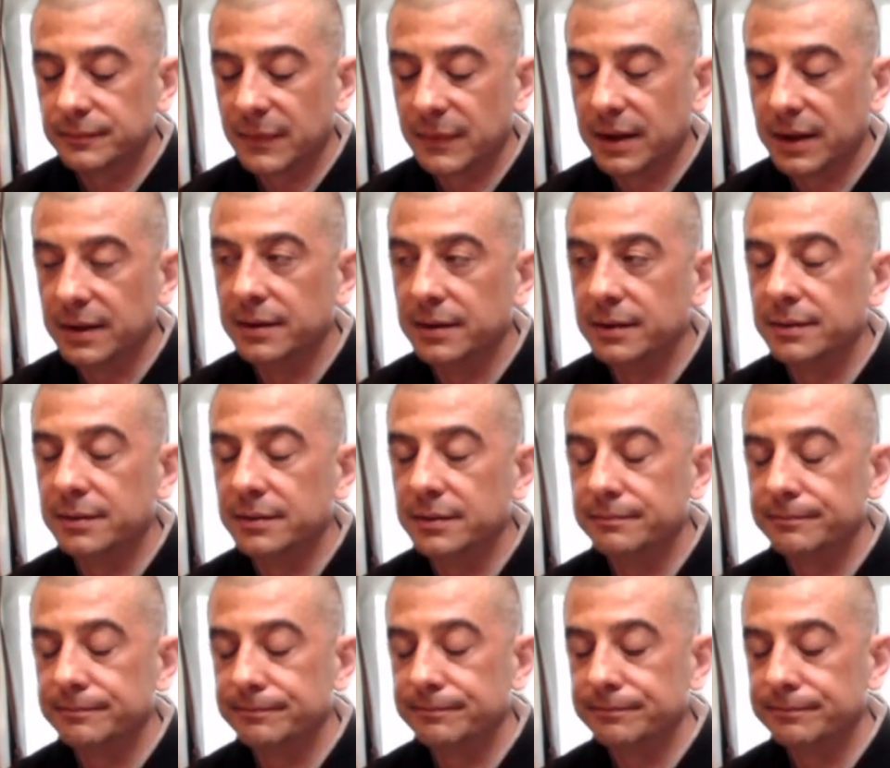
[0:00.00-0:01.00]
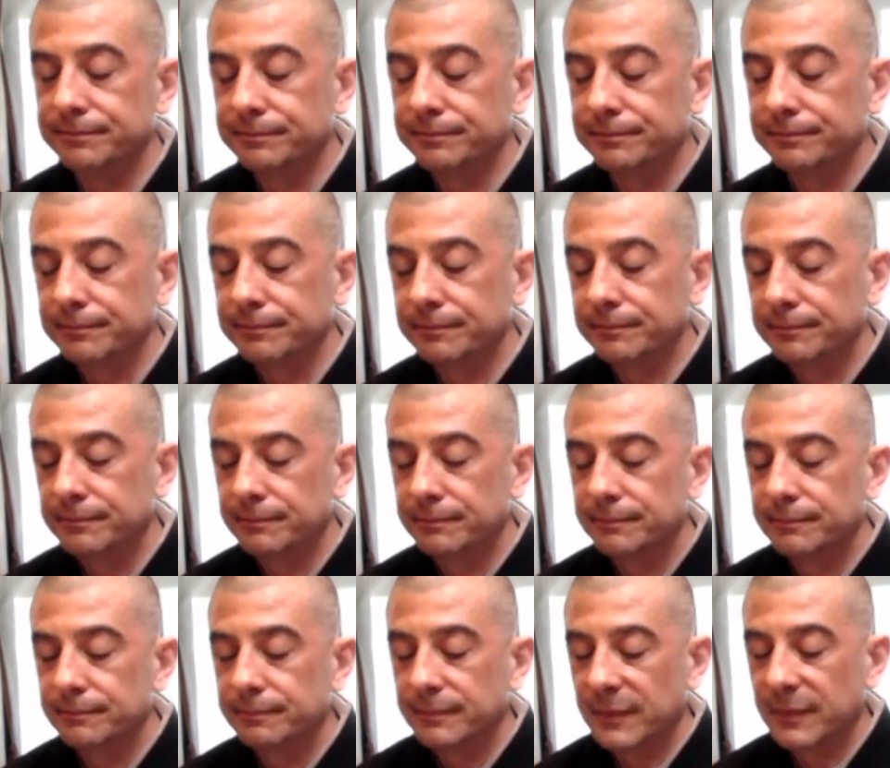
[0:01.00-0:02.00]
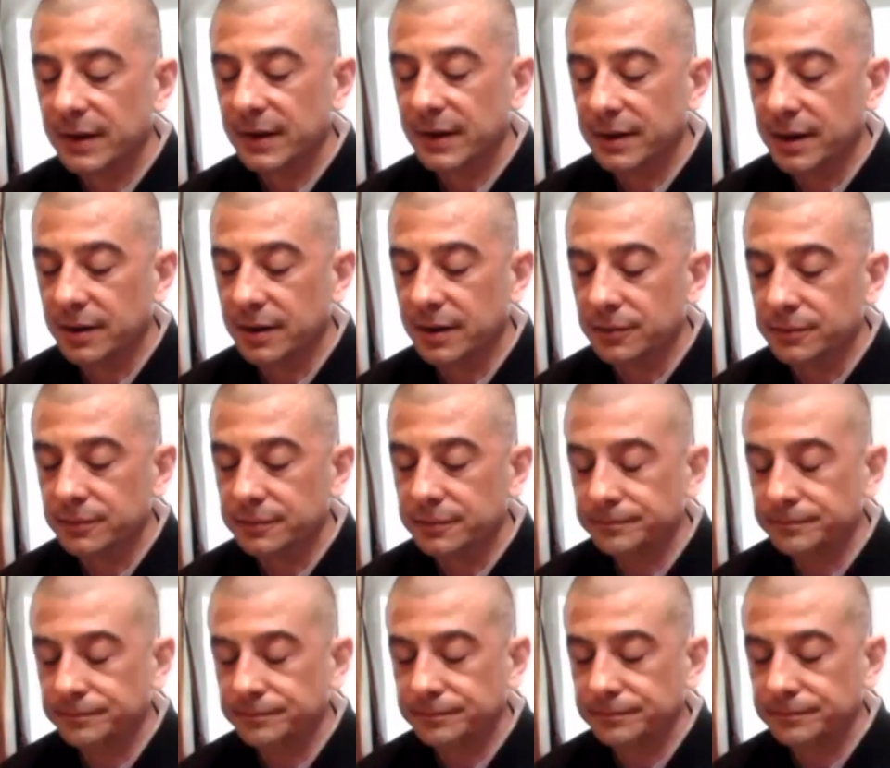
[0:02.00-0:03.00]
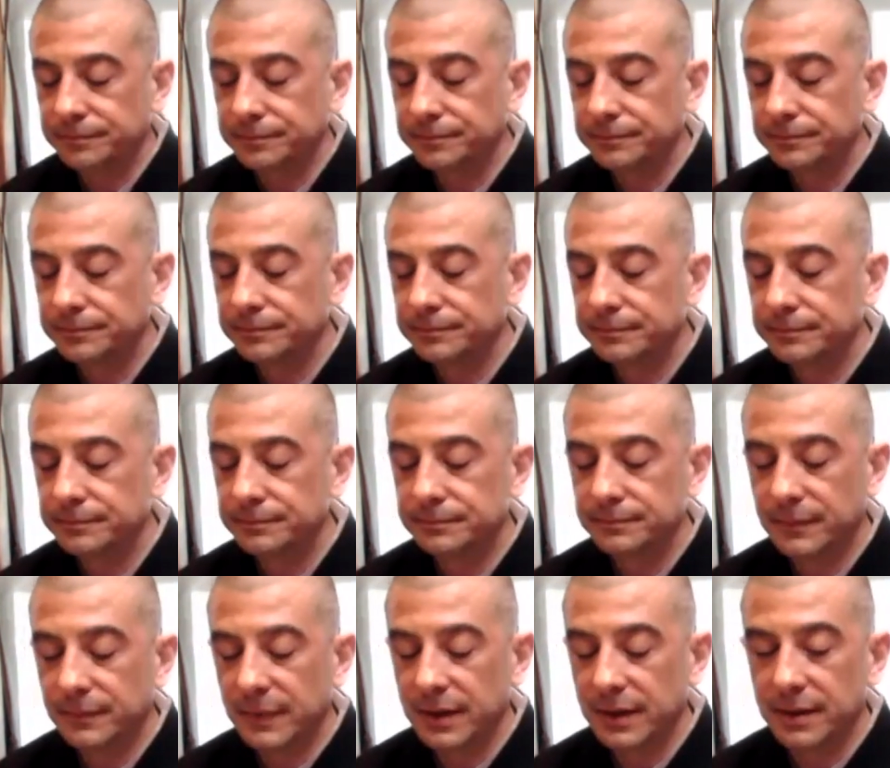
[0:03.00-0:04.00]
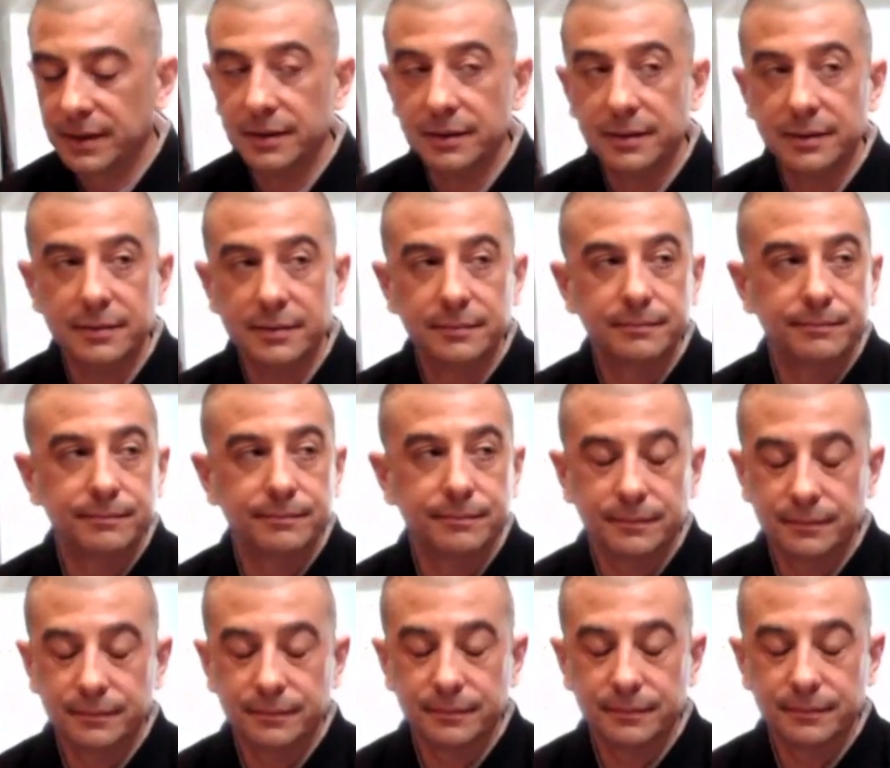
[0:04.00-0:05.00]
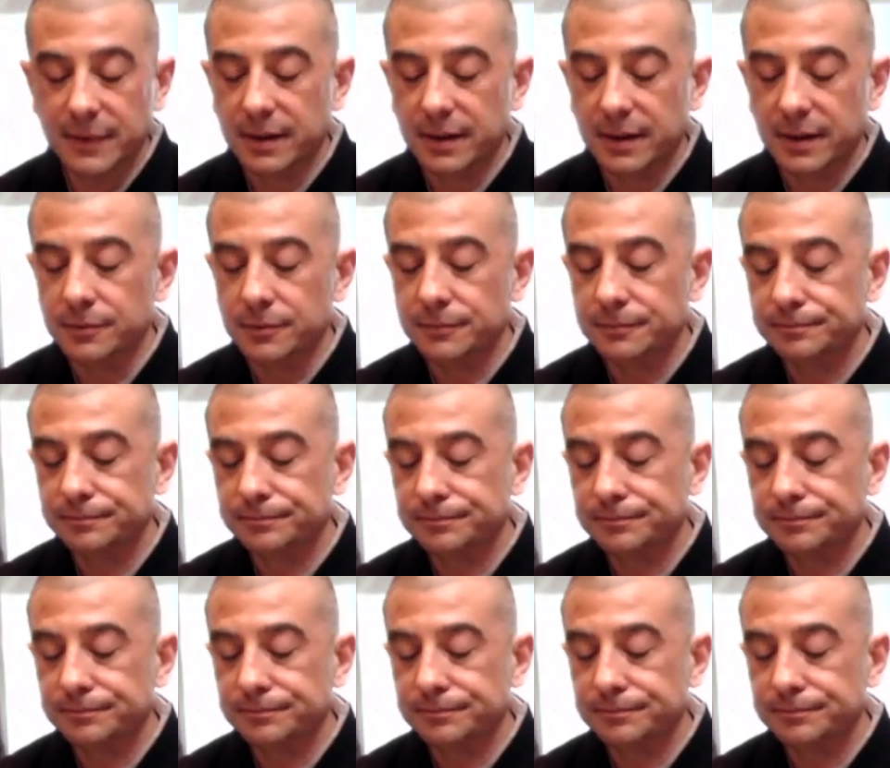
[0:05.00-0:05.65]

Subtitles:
In and out. In and out.